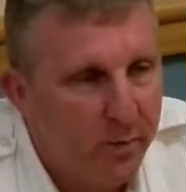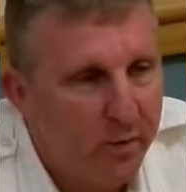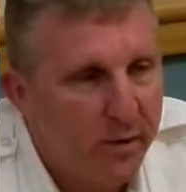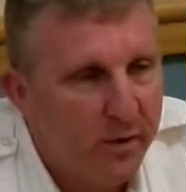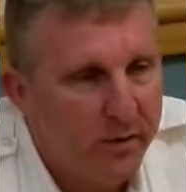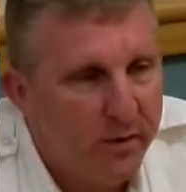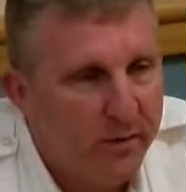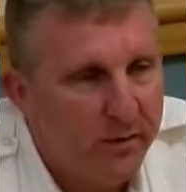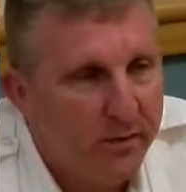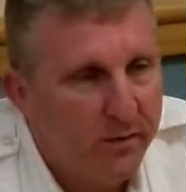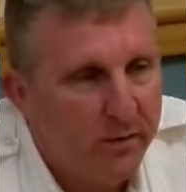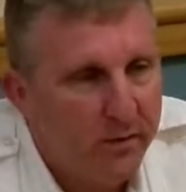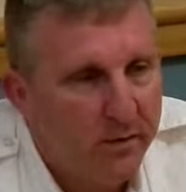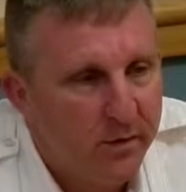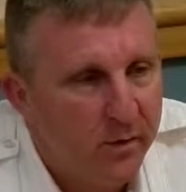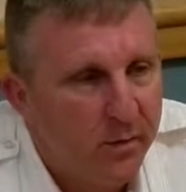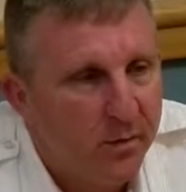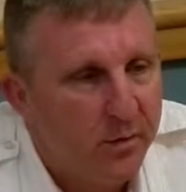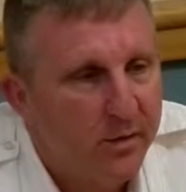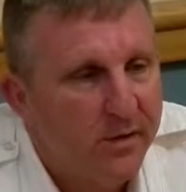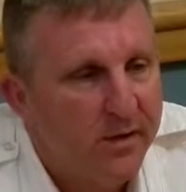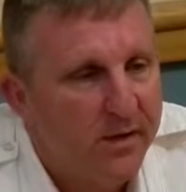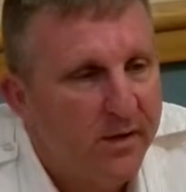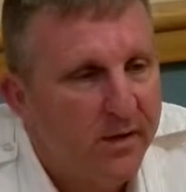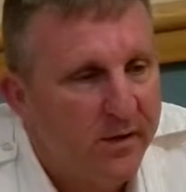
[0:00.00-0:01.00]
We
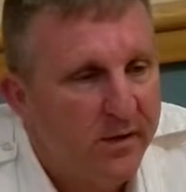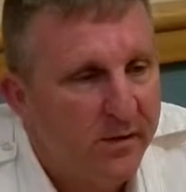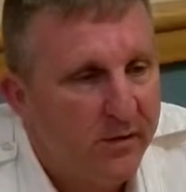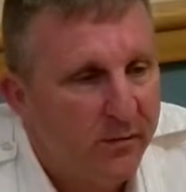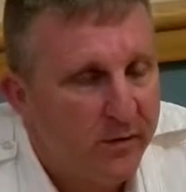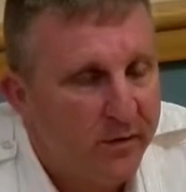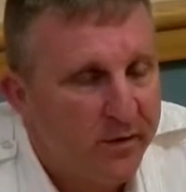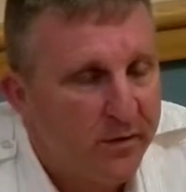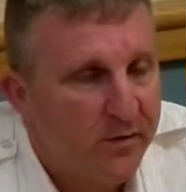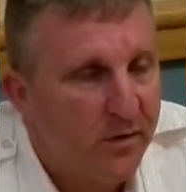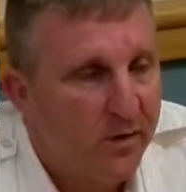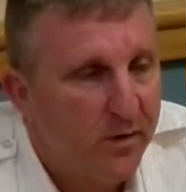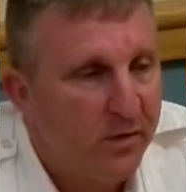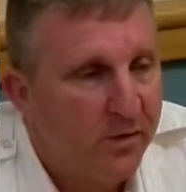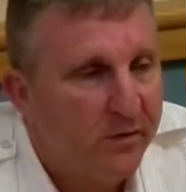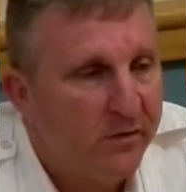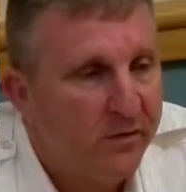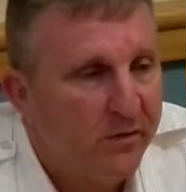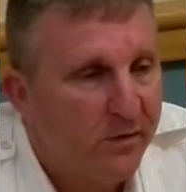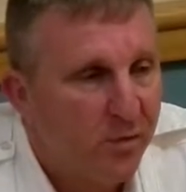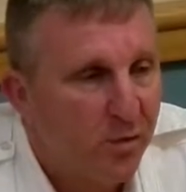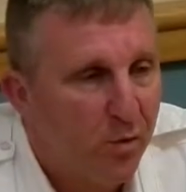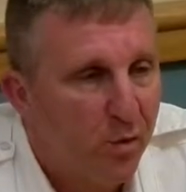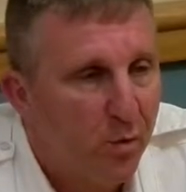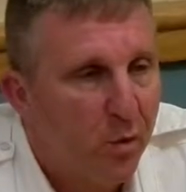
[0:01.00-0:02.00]
do intend to return
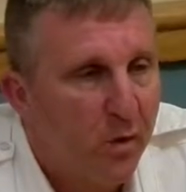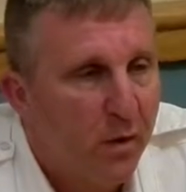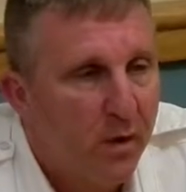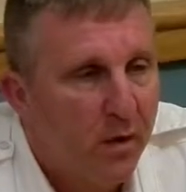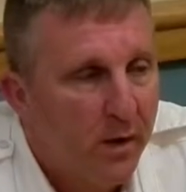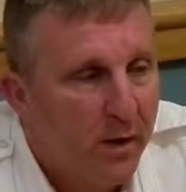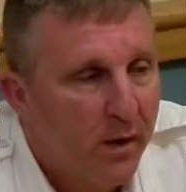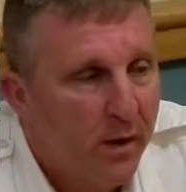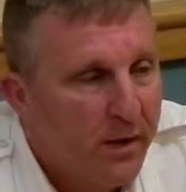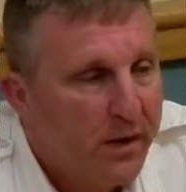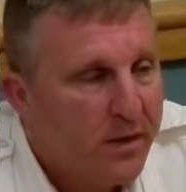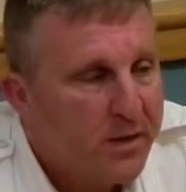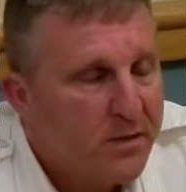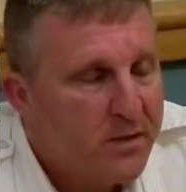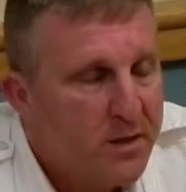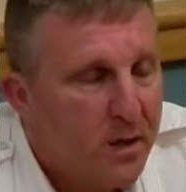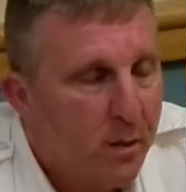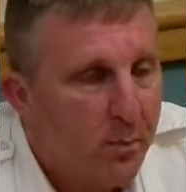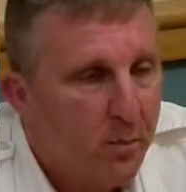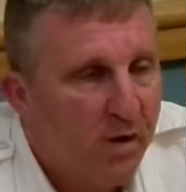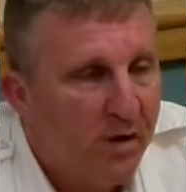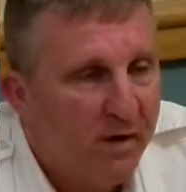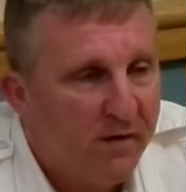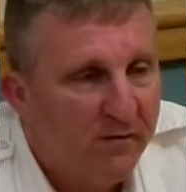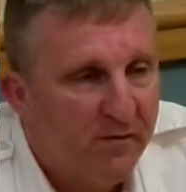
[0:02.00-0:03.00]
to
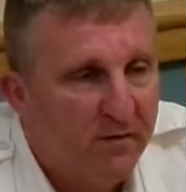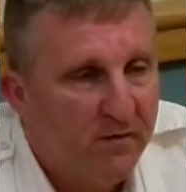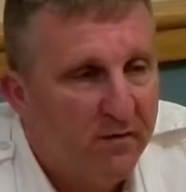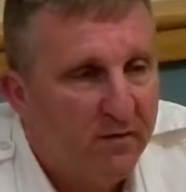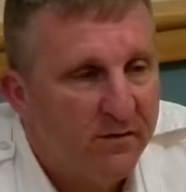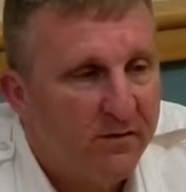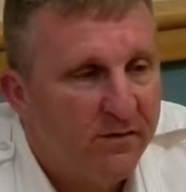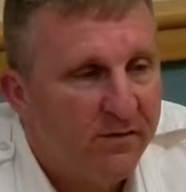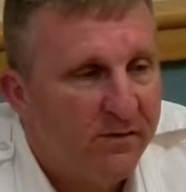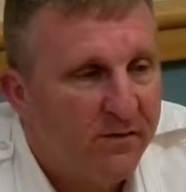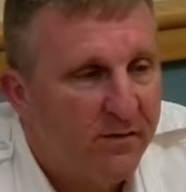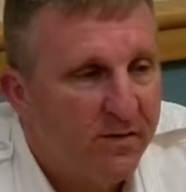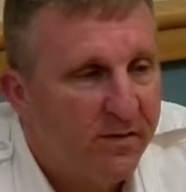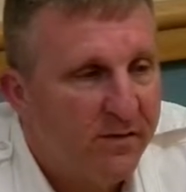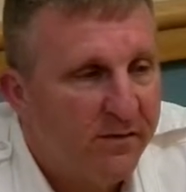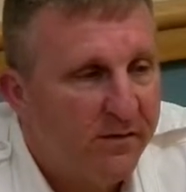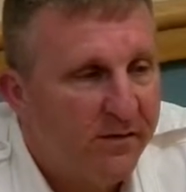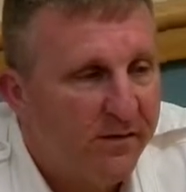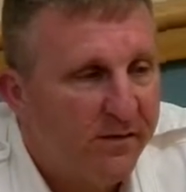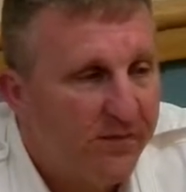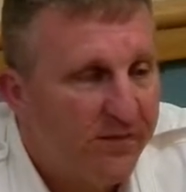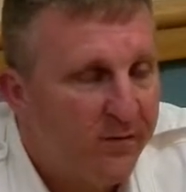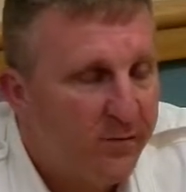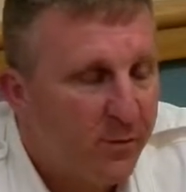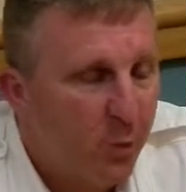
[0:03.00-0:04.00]
some level
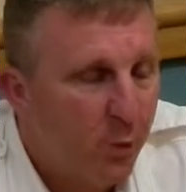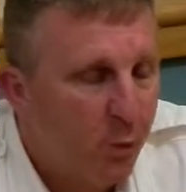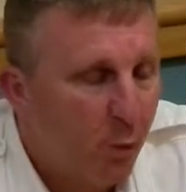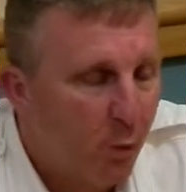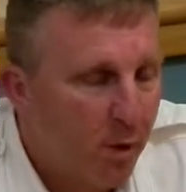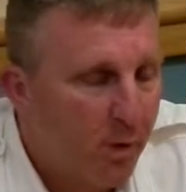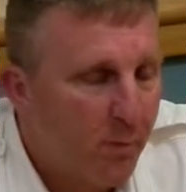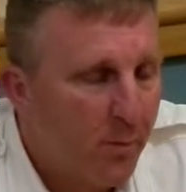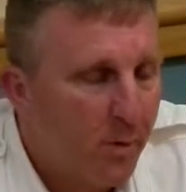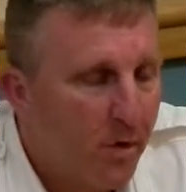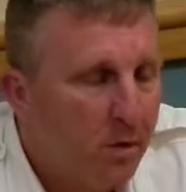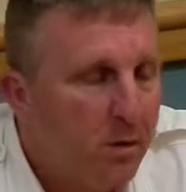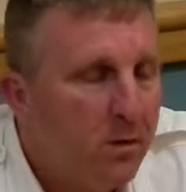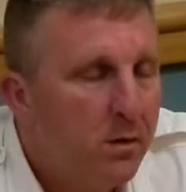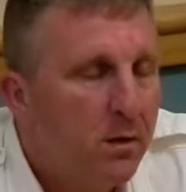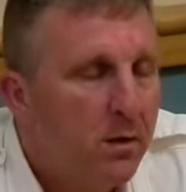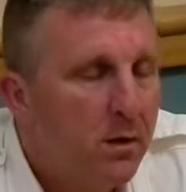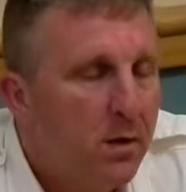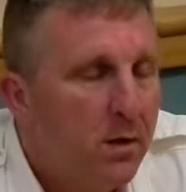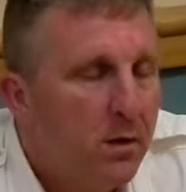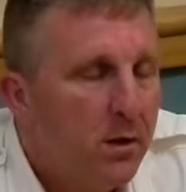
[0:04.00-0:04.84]
of normal.